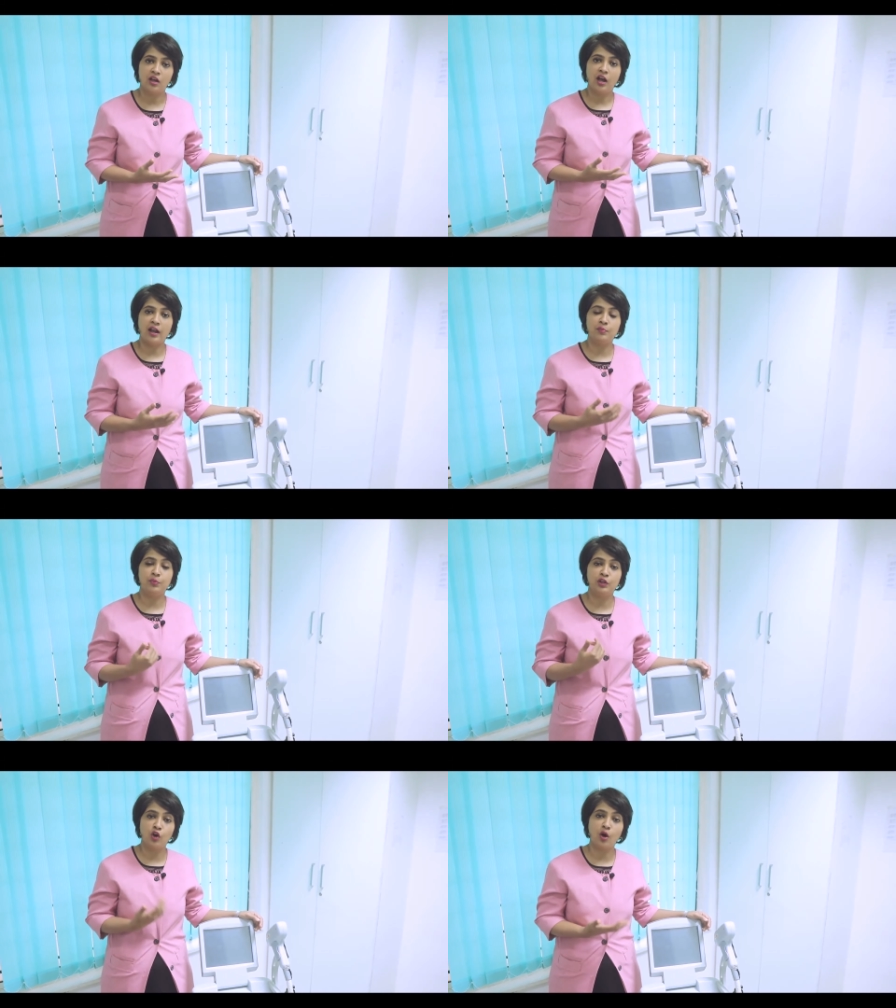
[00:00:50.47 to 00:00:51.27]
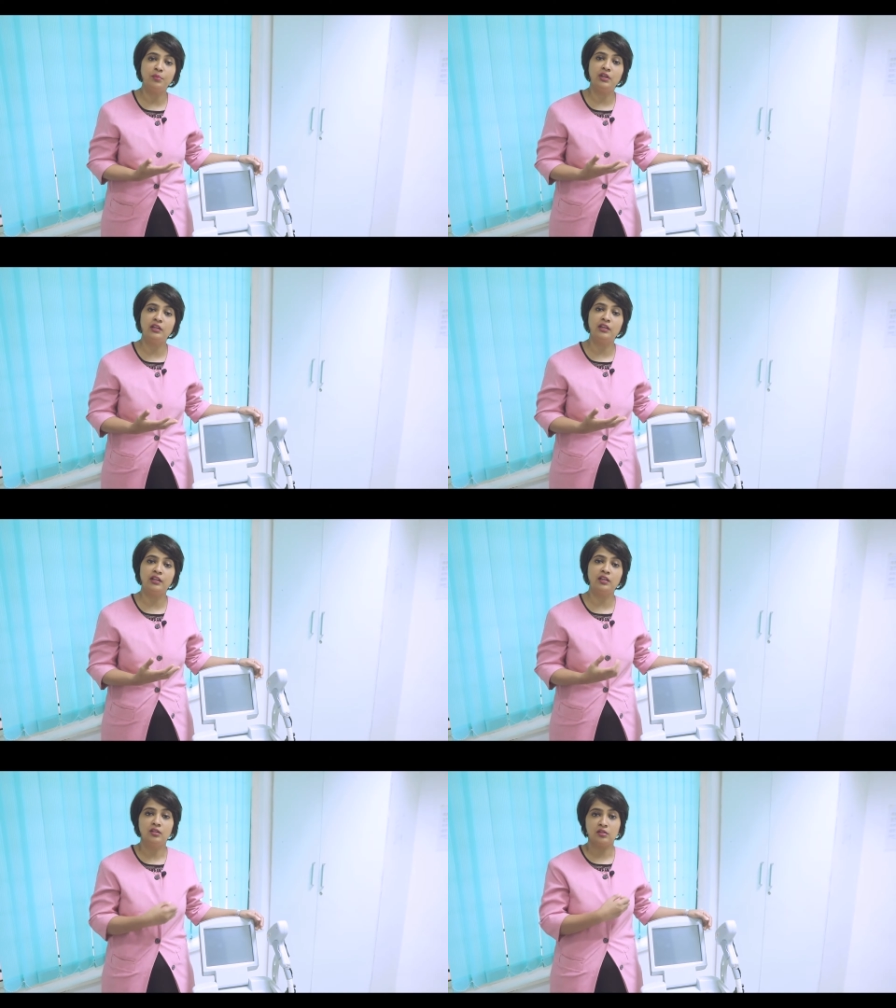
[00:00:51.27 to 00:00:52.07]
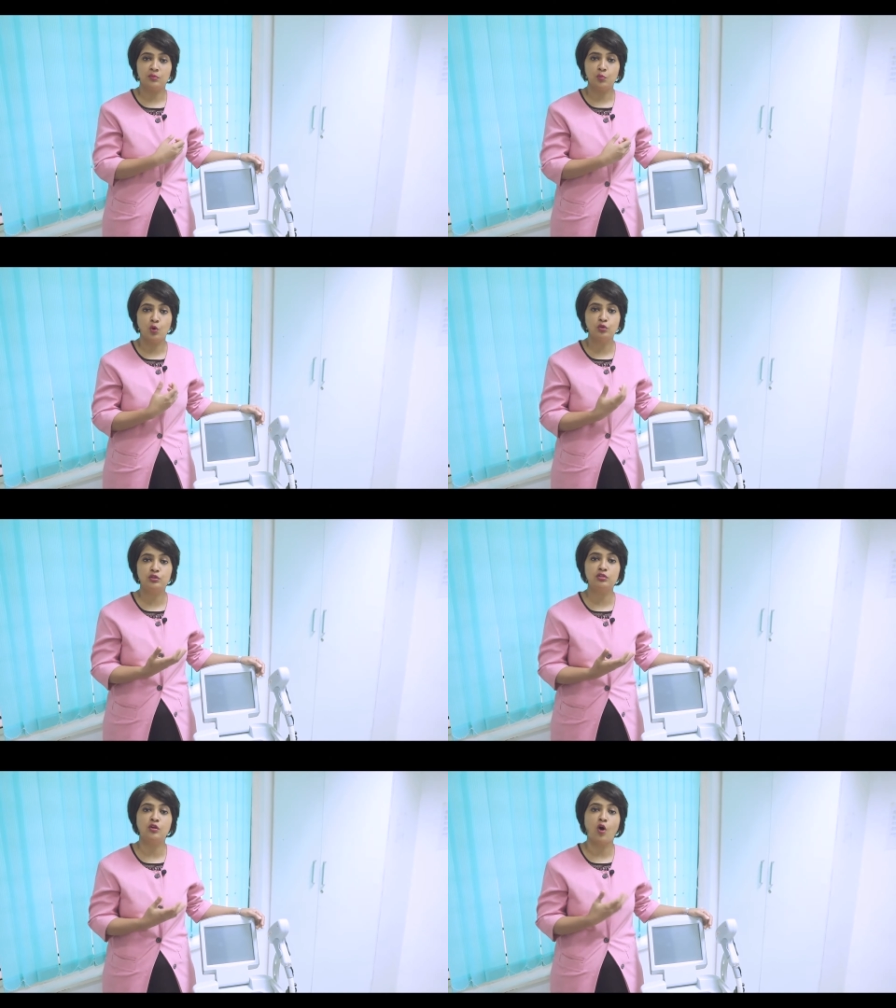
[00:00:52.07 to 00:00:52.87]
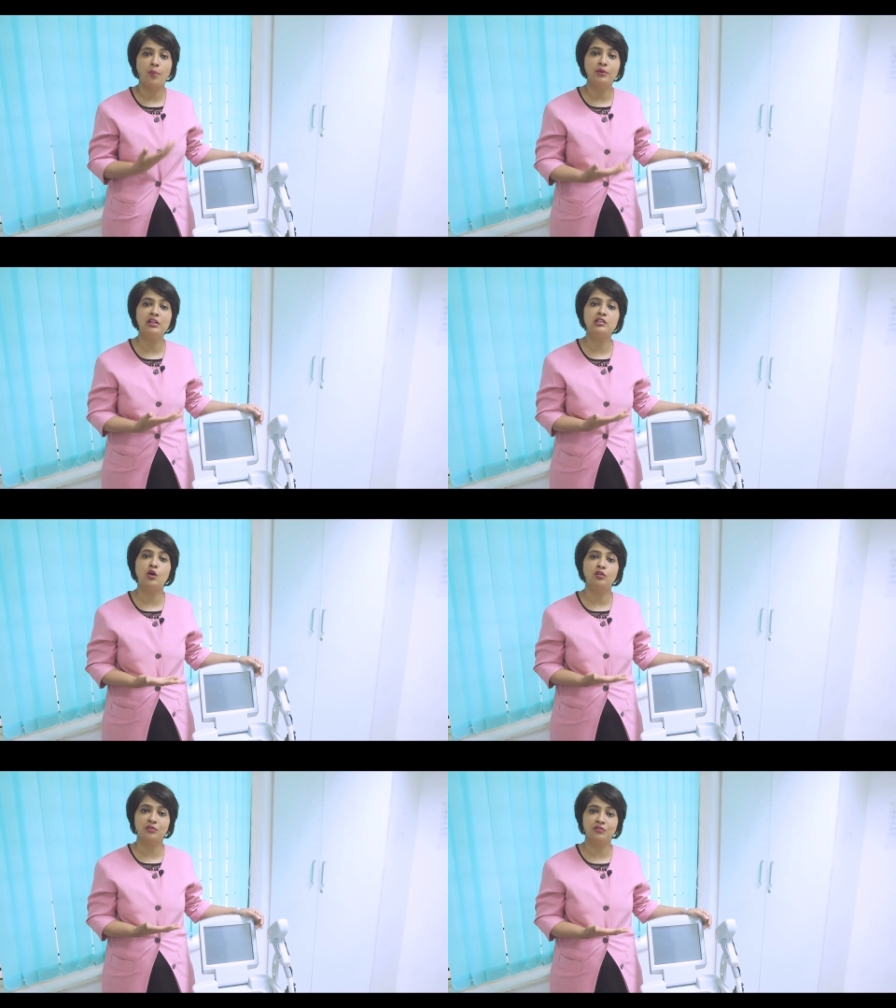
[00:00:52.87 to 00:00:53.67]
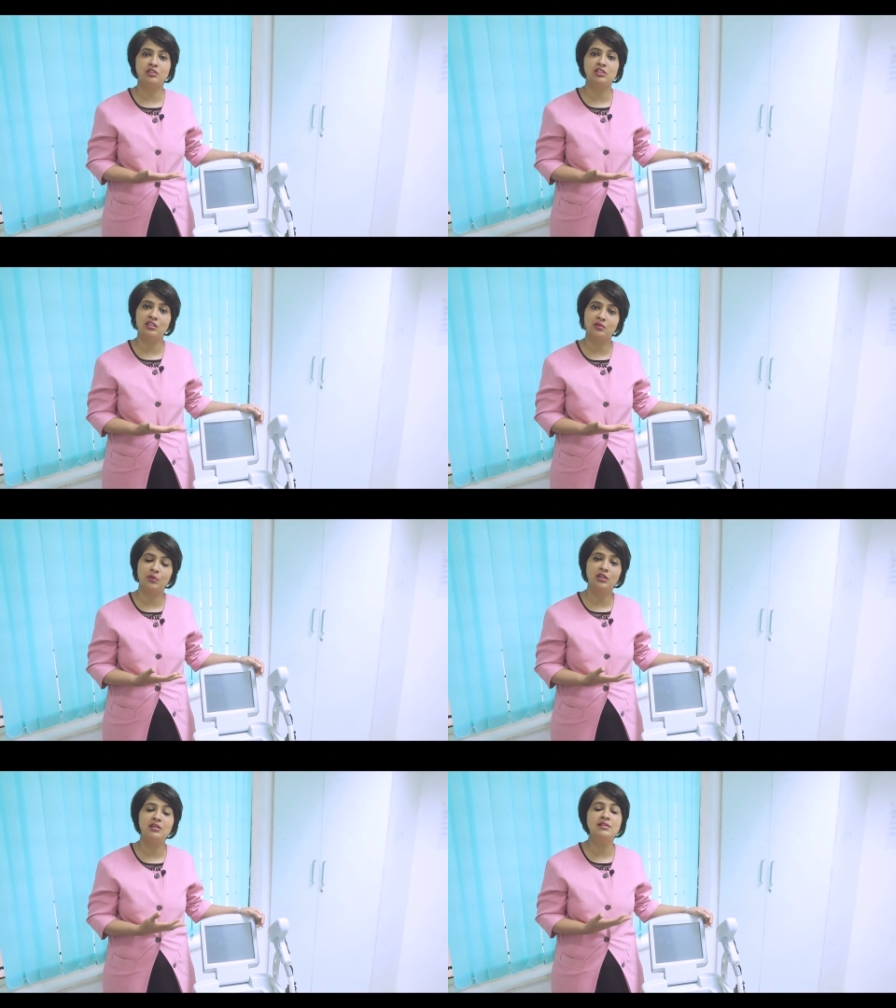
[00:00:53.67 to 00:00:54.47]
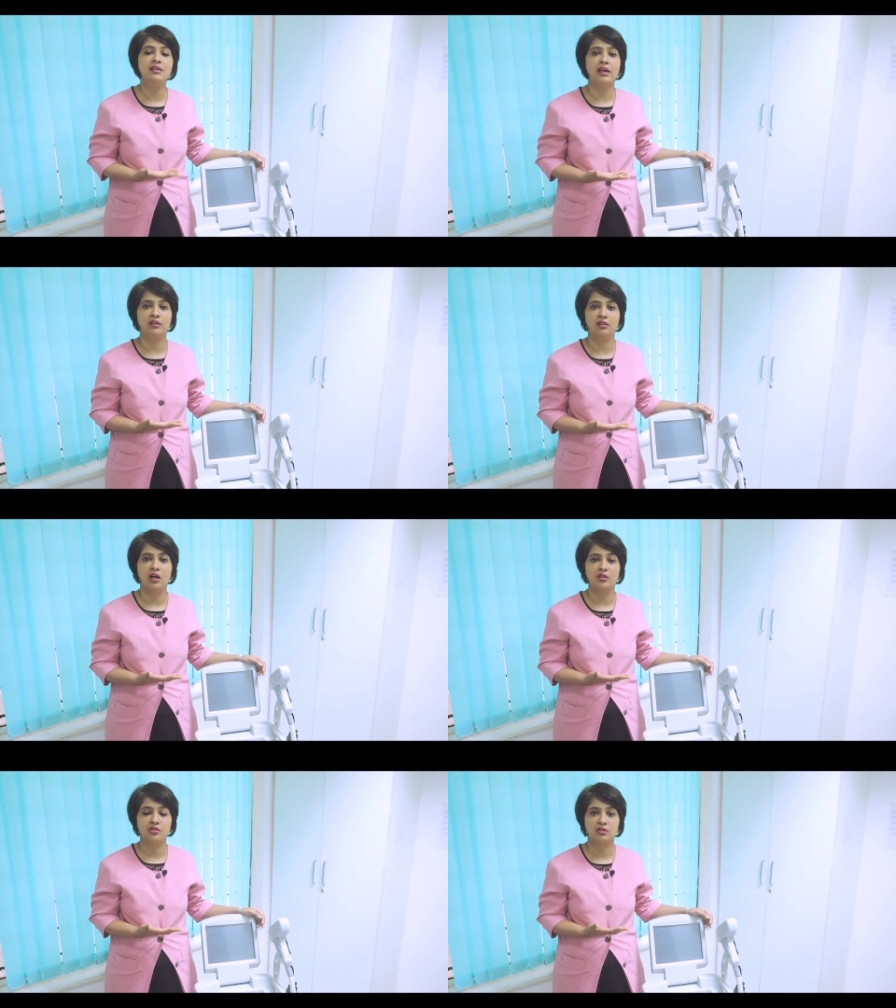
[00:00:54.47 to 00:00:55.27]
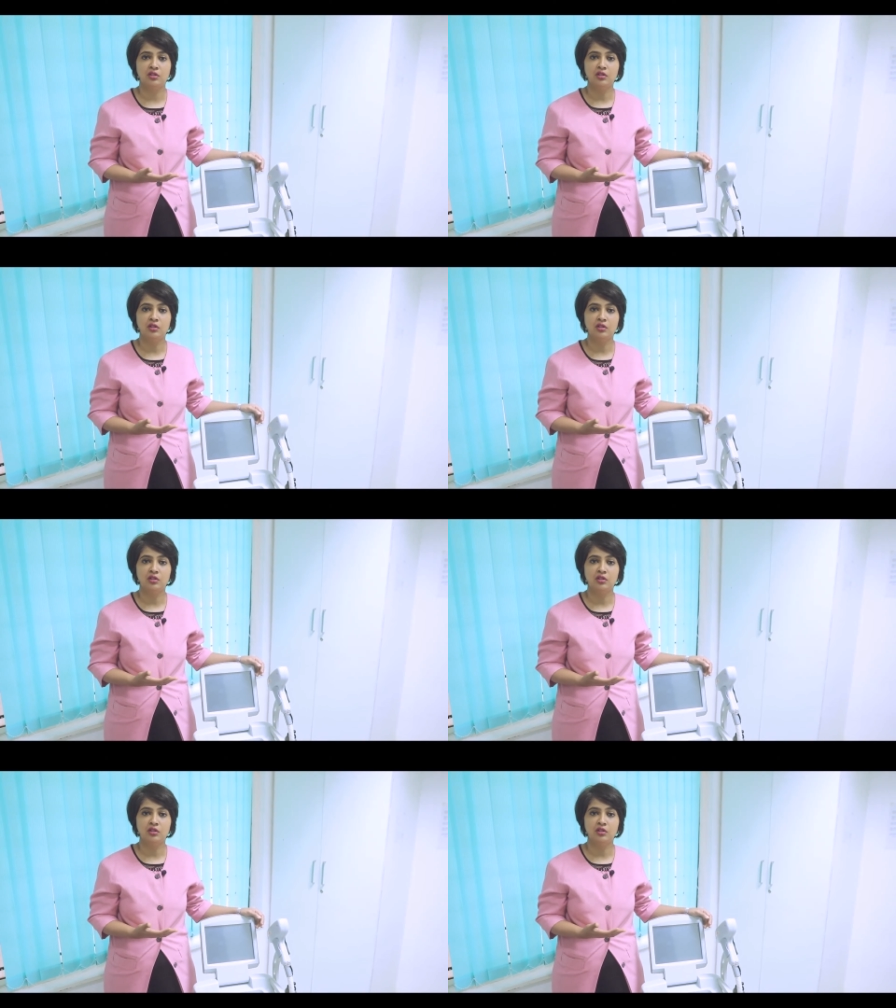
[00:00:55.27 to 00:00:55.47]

and predominantly the most commonly sought after treatment is hair reduction.